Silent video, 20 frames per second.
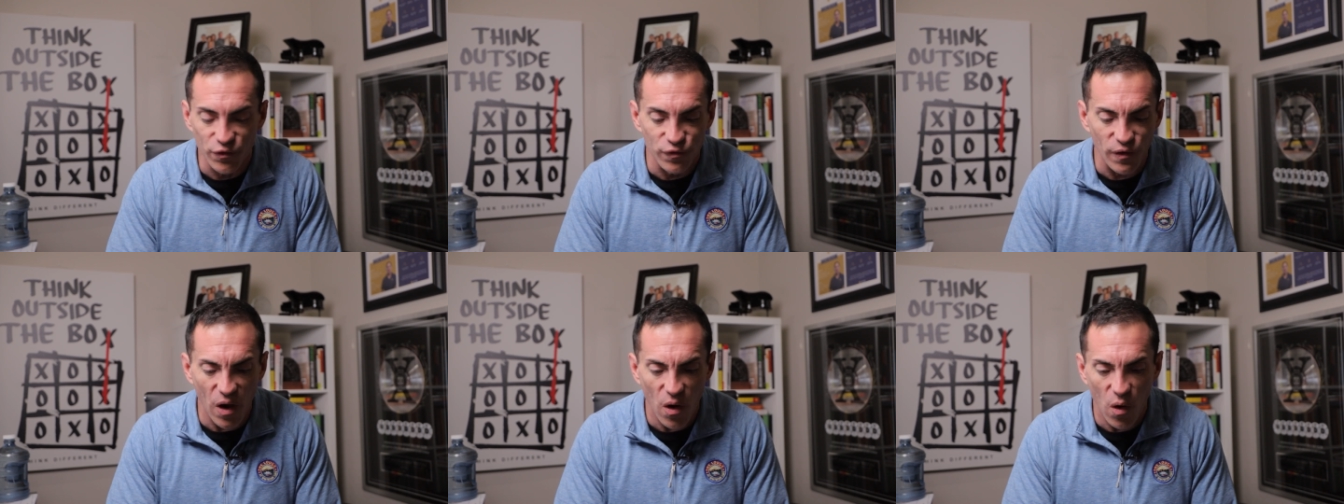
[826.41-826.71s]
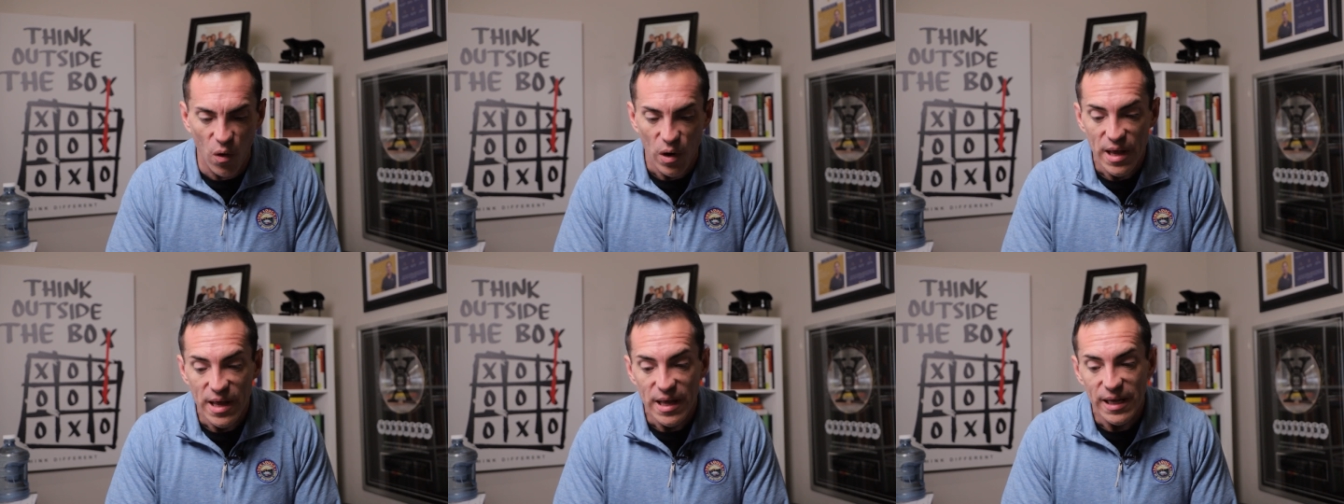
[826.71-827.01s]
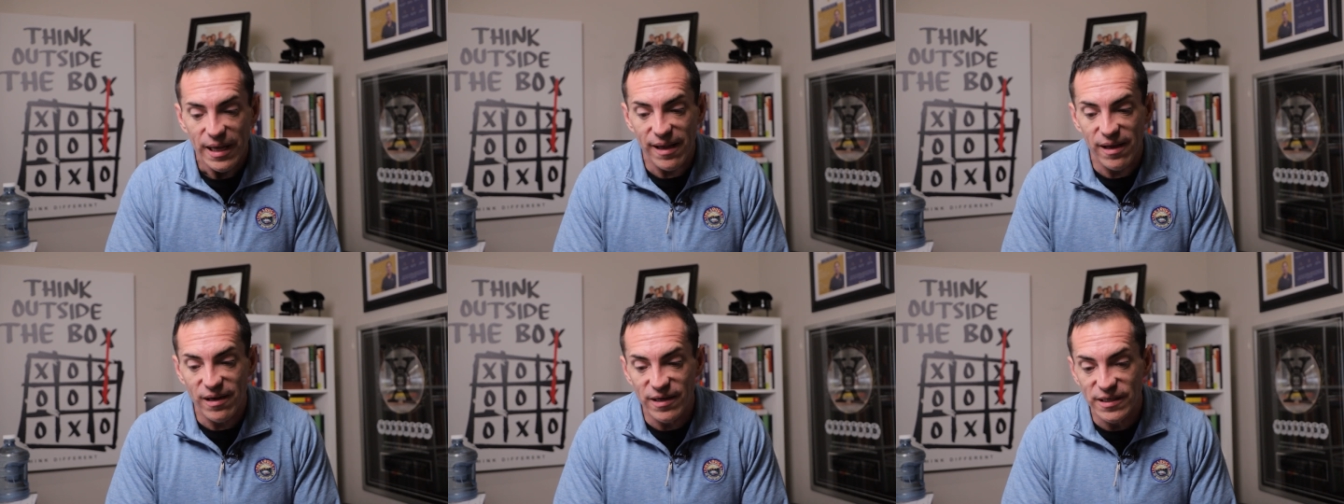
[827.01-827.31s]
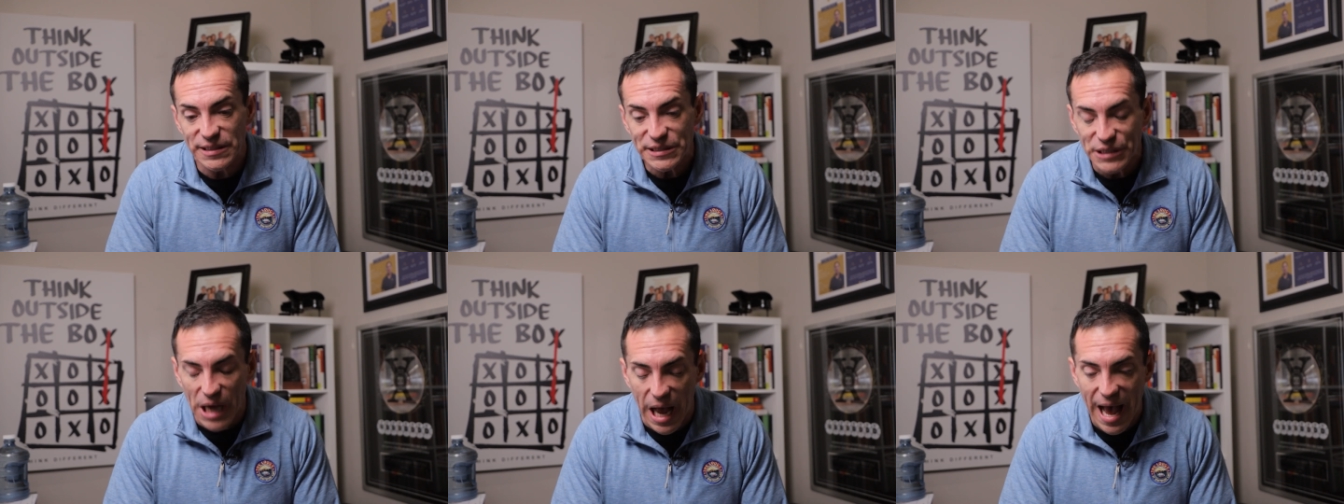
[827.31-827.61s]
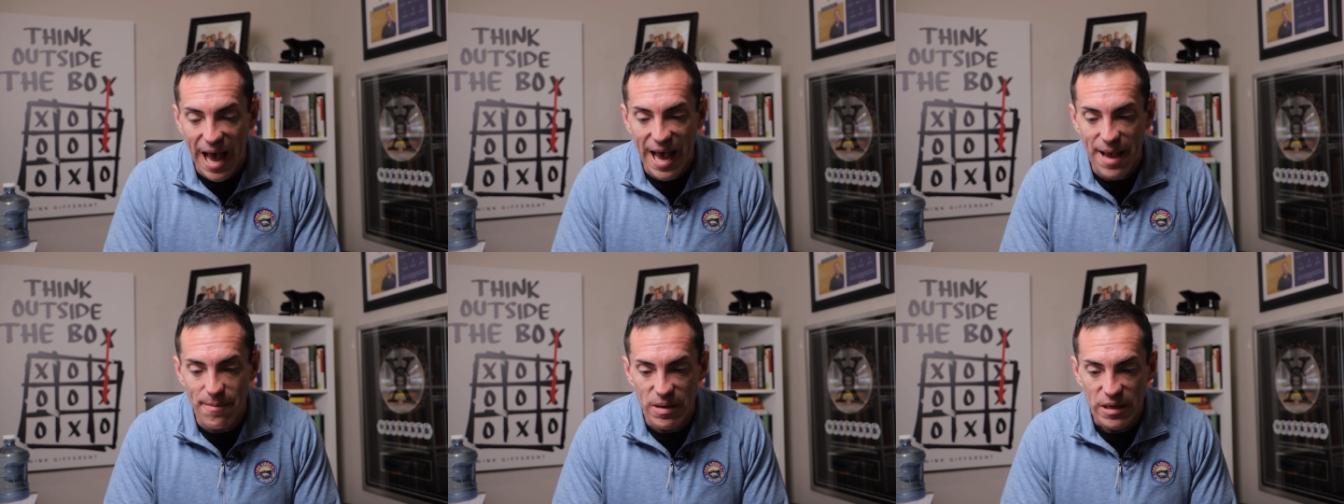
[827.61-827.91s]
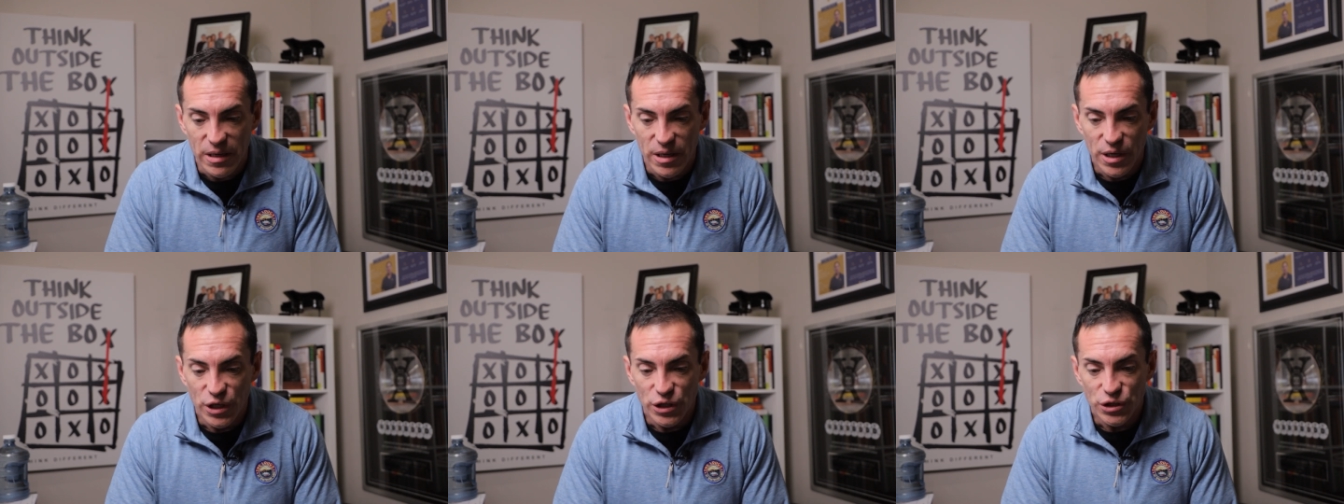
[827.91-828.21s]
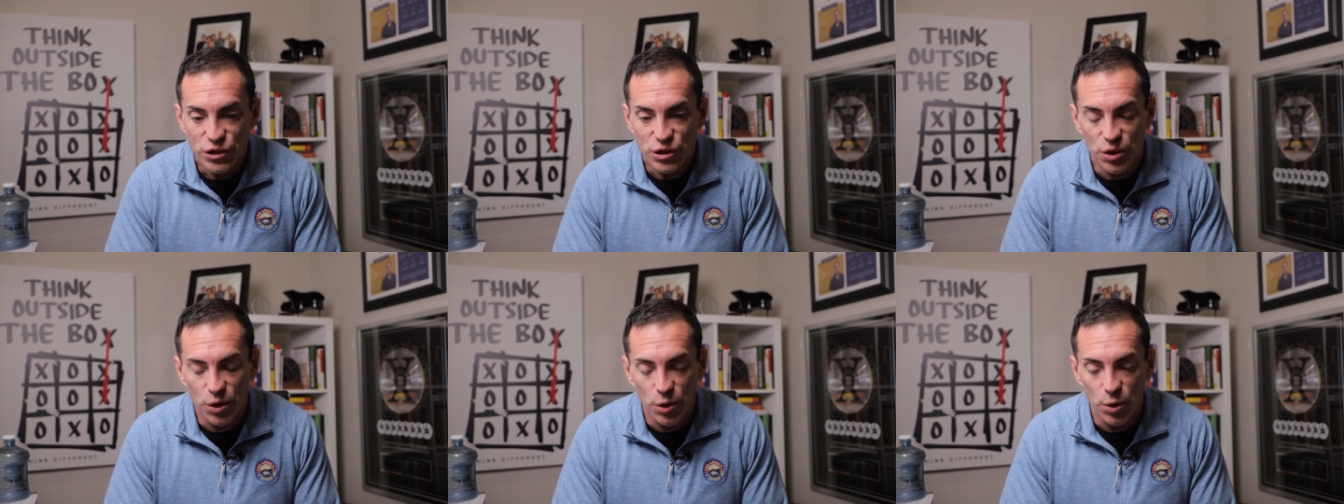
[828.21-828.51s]
So it is time
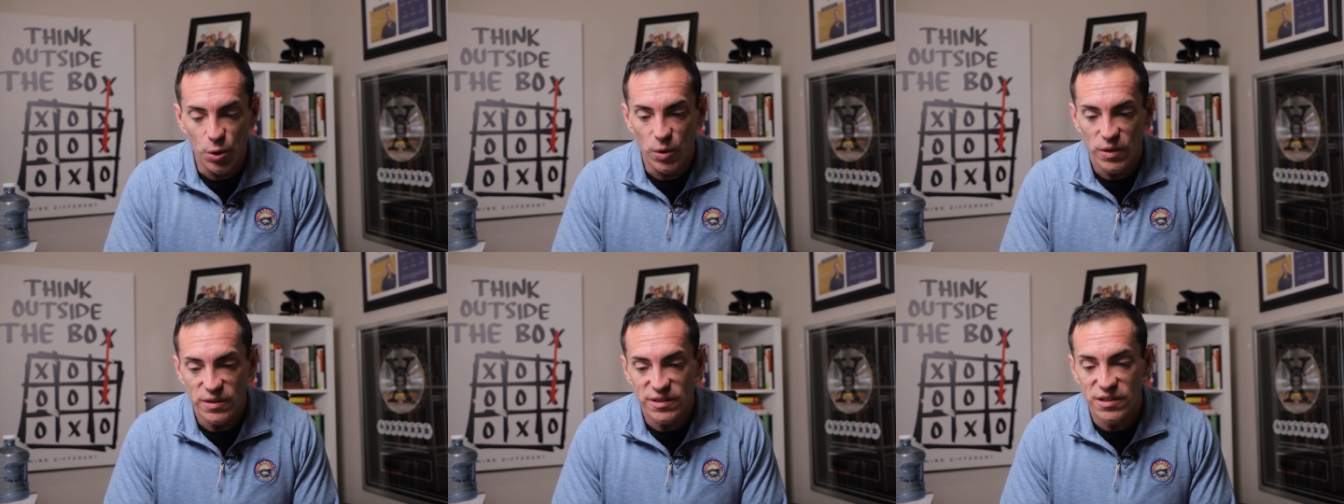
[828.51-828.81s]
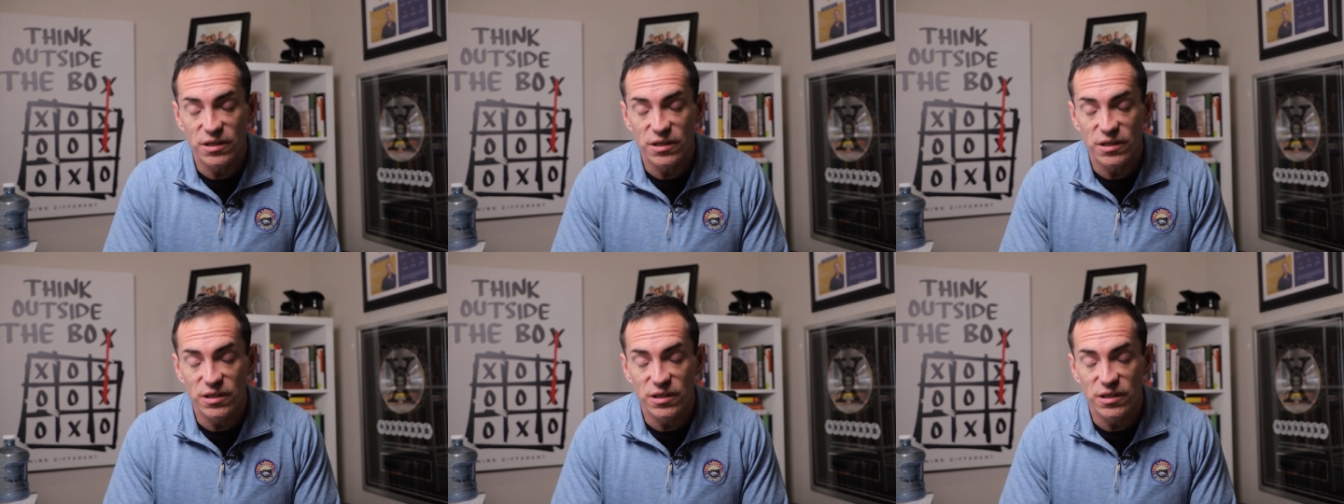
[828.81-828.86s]
to